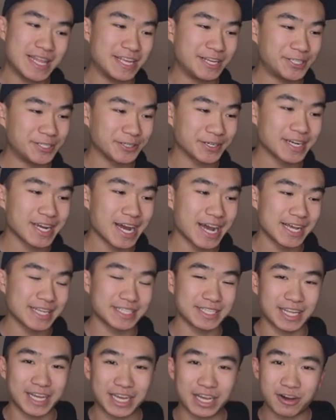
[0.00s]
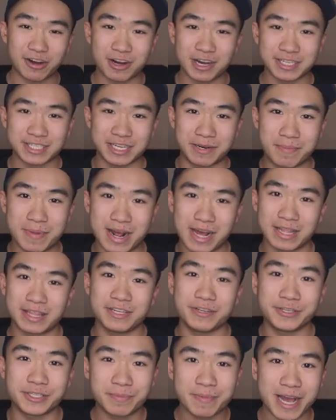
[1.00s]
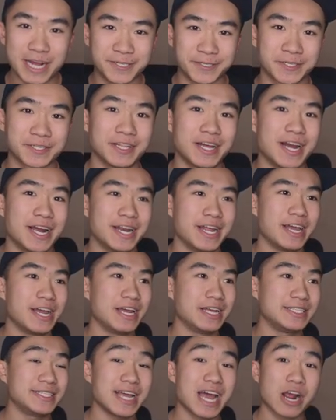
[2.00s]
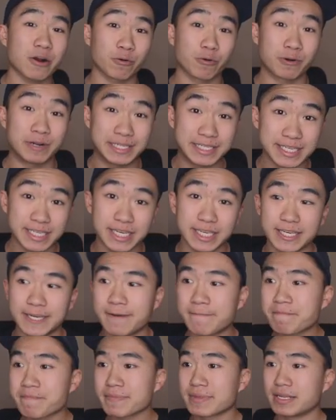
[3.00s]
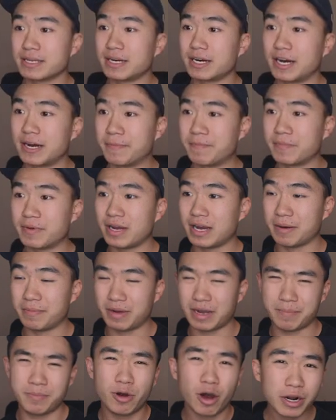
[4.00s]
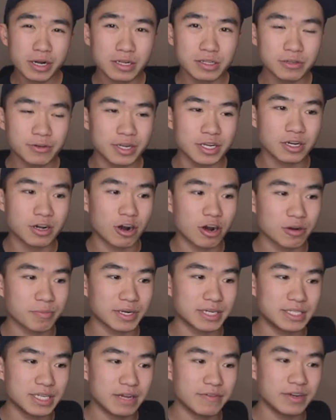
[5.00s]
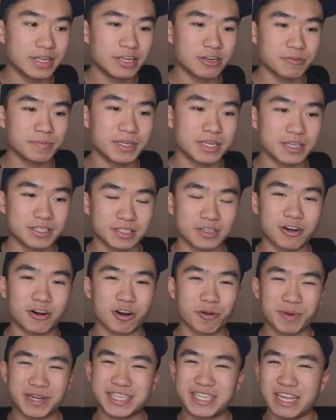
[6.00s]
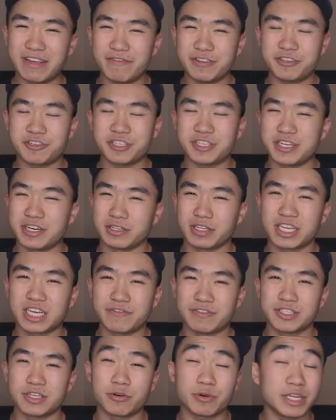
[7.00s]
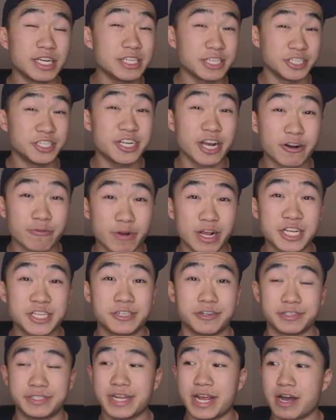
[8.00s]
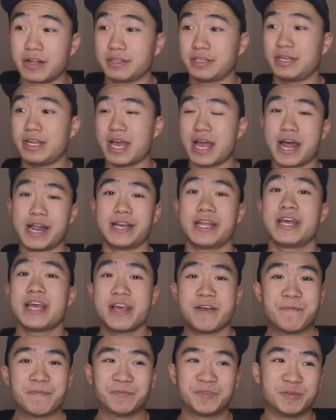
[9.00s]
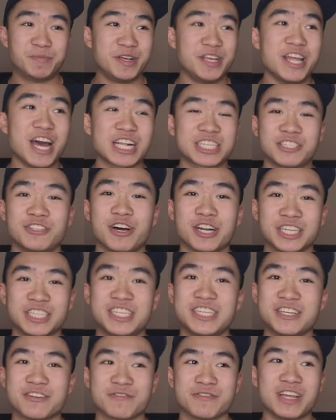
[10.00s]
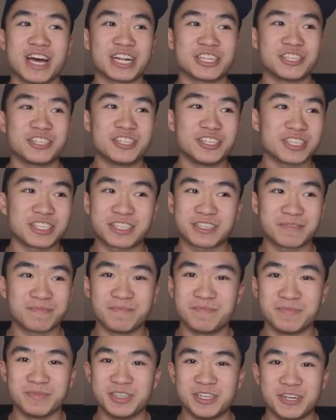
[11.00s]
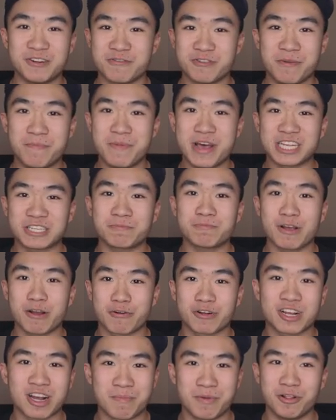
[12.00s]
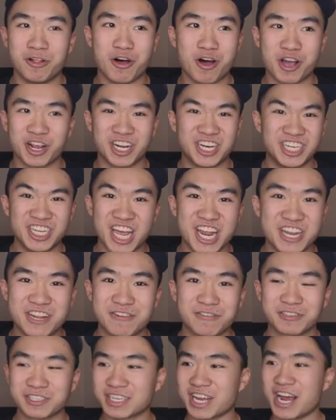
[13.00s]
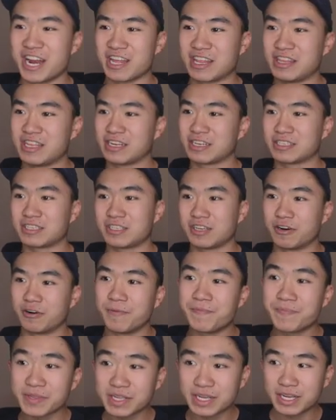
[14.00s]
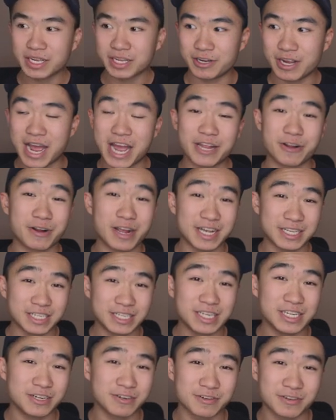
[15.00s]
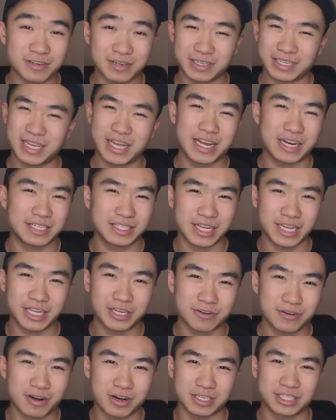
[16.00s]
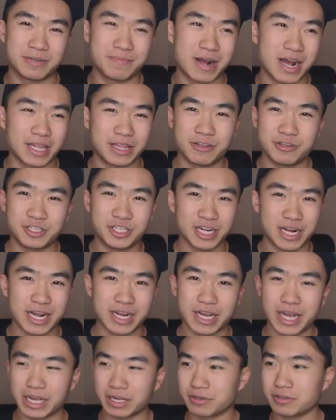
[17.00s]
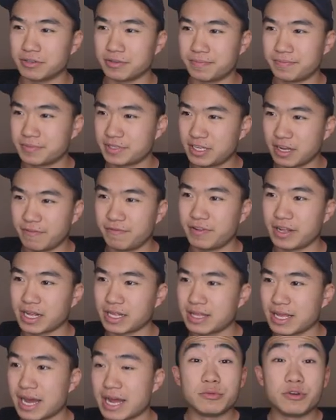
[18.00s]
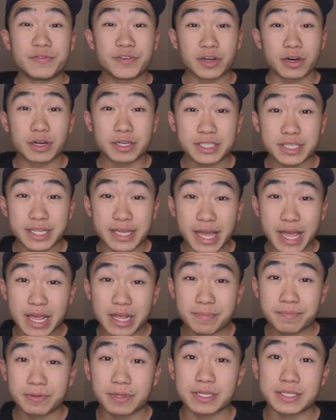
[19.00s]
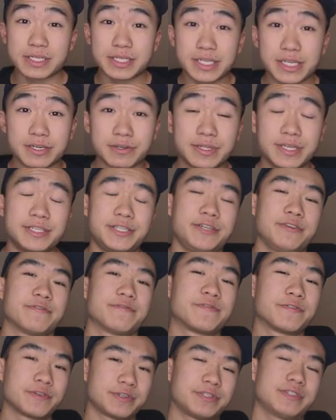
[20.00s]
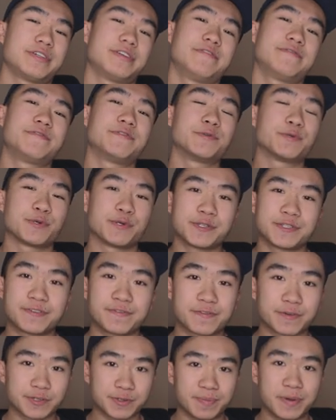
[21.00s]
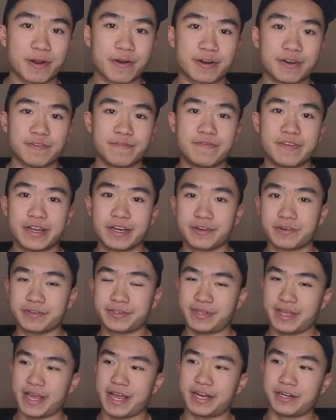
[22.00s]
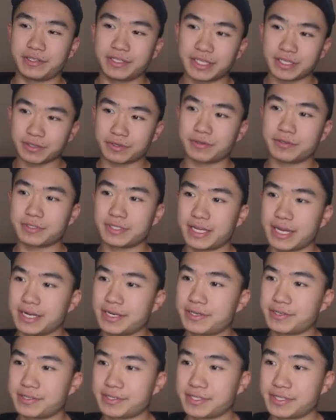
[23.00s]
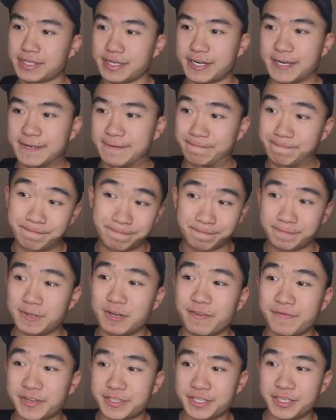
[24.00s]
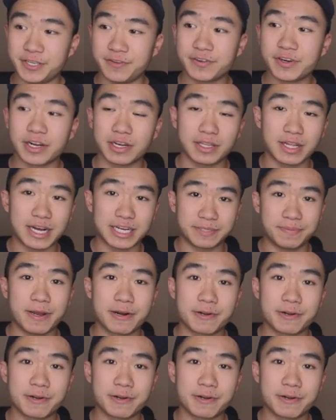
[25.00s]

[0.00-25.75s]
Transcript: These are your guys like Austin Matthews, Patrick Laine, Zach Werenski. Um, I'm not including Connor McDavid here because Connor McDavid's just in a league of his own. He's a generational talent, and to me that's not a tier, that's just you're the best player to come along in ten years kind of thing. So yeah, your S tier again is like your Austin Matthews, Jack Eichel, stuff like that. Moving on to the A plus tier, these are your first line forwards, first pairing defenders, and elite goaltenders. Um, obviously you've got Elias